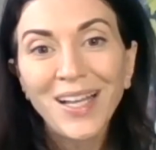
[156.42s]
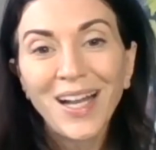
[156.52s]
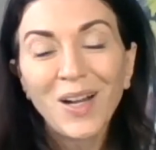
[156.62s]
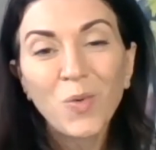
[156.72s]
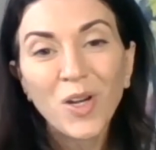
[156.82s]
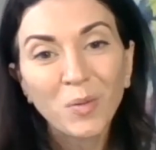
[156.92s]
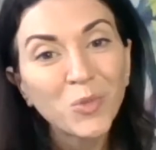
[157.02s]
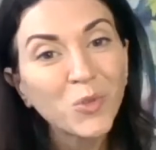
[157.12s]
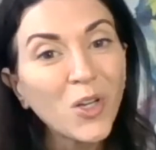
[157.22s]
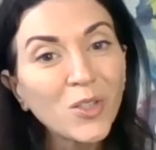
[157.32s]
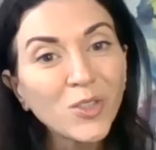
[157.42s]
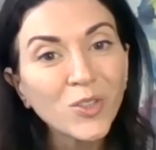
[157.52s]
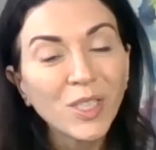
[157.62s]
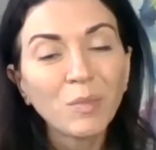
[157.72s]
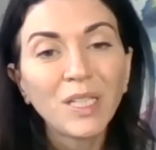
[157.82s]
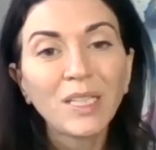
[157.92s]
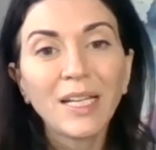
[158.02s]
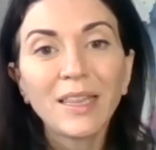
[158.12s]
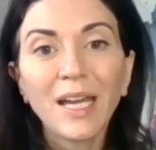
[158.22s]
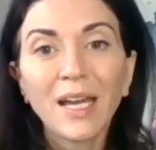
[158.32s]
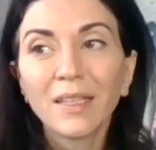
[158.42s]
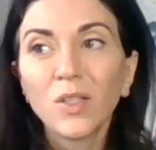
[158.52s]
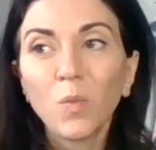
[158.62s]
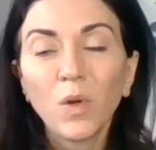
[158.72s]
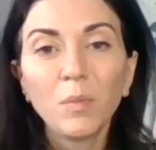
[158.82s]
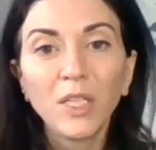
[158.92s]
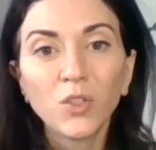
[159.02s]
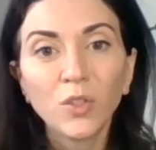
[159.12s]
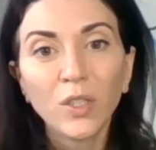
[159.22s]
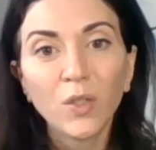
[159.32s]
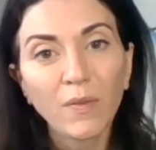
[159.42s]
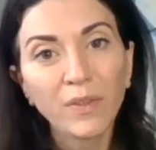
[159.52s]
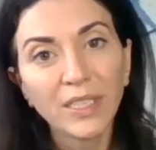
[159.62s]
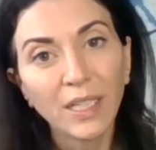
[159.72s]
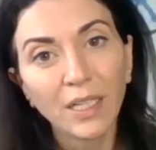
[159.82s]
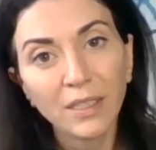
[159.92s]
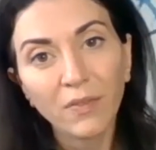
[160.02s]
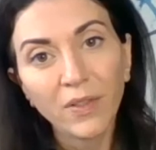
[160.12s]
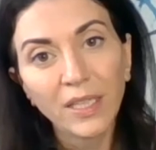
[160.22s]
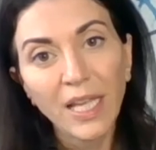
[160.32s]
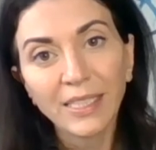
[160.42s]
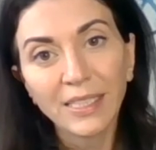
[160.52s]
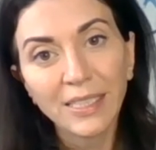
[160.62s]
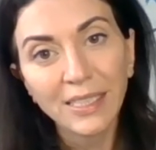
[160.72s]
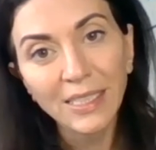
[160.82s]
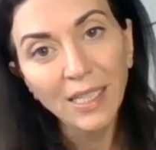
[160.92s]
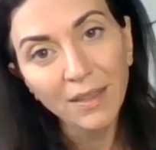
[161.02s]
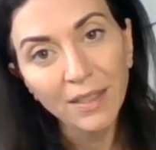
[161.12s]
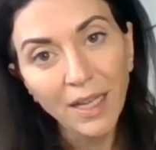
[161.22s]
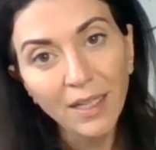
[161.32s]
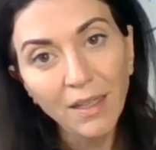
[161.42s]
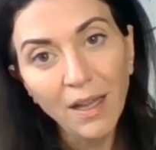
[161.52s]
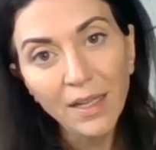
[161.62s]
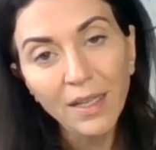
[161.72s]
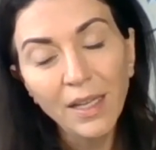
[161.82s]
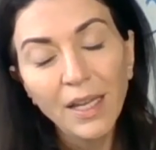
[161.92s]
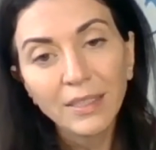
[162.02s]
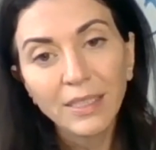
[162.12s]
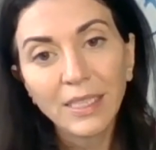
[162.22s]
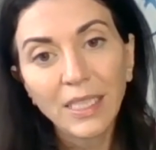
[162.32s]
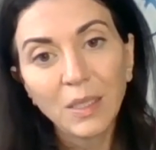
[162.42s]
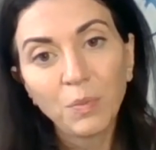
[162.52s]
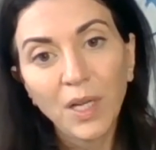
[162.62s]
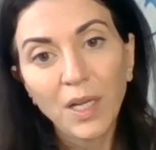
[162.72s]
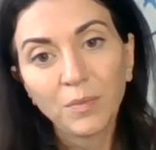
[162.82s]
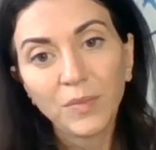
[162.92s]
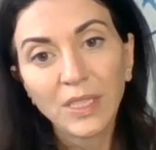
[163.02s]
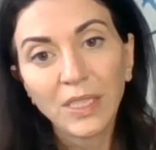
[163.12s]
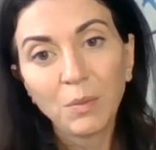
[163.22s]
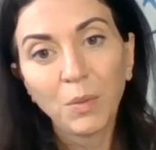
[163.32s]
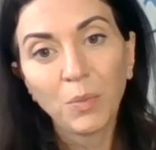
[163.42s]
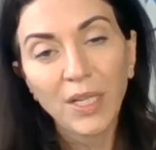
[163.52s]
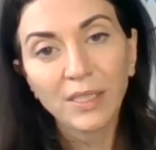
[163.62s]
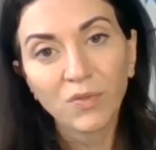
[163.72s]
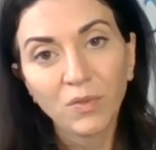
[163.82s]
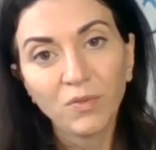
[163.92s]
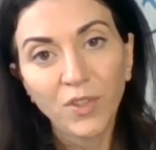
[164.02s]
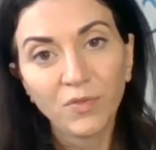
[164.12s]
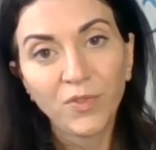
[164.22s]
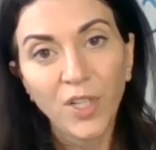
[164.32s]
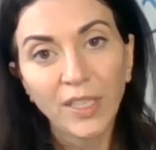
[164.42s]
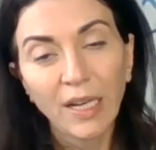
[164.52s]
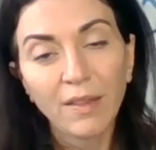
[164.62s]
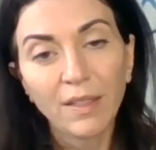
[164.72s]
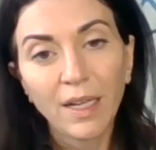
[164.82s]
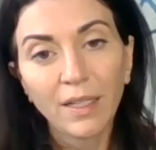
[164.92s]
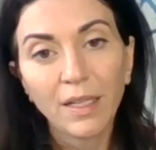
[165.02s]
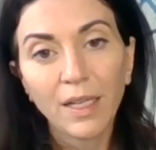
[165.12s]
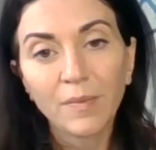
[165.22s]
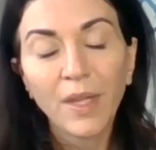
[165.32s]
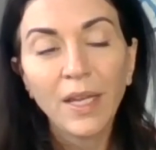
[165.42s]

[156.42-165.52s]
one-armed rows or something like that, then you want to make sure that you have enough elasticity on the neckline to keep the breast from falling out of the neckline.